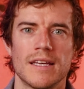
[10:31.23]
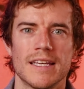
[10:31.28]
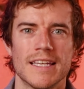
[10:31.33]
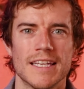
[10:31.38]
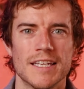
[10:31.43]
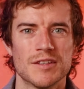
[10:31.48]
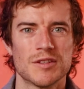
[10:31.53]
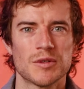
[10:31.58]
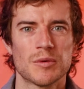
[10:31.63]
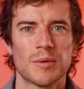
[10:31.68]

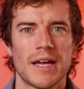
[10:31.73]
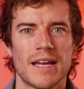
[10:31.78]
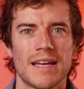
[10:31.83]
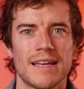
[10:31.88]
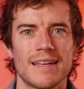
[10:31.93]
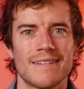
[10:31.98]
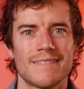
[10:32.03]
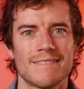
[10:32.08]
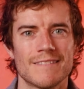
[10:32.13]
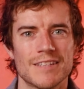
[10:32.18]
Either
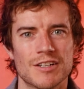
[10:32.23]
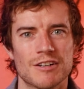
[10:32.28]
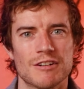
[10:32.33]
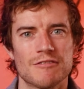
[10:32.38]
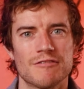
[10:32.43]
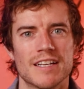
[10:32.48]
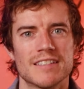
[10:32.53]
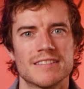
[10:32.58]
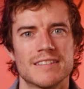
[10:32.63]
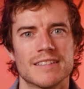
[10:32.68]
way, you're
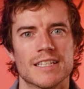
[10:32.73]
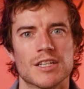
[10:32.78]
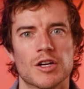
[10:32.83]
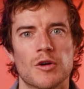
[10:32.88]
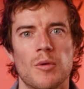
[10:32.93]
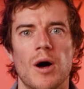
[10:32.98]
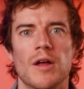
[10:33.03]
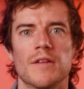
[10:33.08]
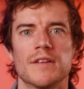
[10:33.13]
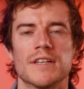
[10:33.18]
investing in
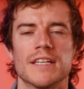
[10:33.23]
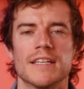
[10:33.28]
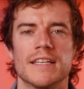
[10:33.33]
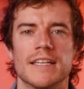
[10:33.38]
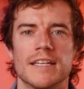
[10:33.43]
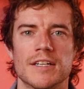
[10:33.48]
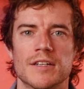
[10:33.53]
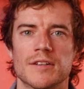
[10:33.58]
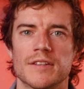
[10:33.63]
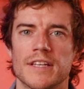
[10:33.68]
quality
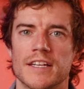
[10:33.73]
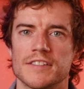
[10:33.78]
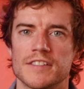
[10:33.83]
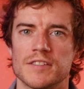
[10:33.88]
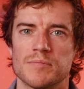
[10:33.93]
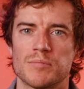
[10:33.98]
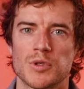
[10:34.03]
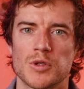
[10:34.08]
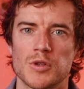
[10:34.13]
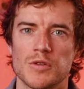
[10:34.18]
gear that has
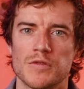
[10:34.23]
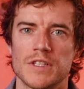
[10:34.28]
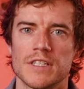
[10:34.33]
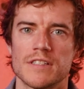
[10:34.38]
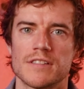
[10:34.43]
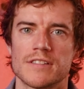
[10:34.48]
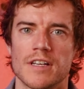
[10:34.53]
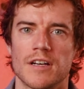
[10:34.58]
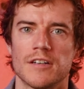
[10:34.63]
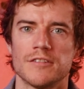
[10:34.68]
proven
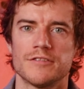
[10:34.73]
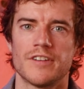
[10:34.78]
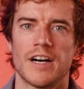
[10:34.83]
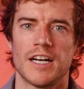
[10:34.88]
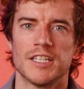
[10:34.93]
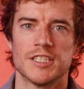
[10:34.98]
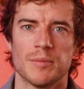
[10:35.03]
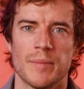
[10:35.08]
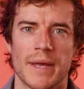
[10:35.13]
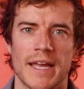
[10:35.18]
itself
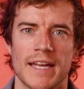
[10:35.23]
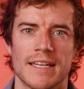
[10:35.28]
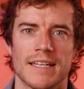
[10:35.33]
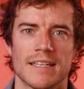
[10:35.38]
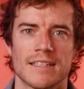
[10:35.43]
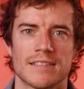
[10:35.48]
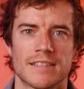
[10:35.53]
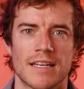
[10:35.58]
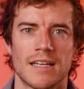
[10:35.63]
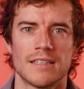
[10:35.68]
on
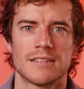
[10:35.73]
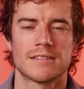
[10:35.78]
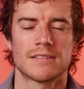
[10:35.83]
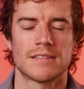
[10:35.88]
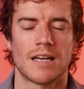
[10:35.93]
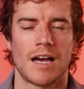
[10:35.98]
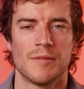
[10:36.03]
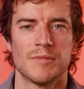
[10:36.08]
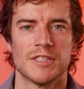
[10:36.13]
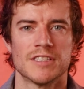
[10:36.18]
demanding sets
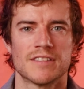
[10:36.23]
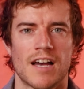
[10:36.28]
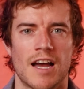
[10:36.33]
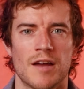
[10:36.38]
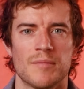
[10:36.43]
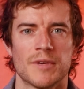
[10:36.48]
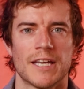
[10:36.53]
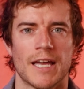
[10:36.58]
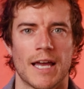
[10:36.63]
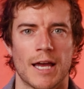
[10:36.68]
time and
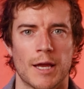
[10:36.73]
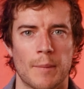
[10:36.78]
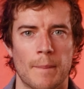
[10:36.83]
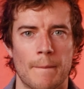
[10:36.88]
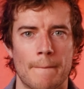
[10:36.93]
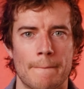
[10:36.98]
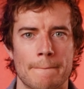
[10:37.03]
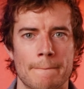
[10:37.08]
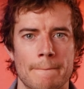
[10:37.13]
time again.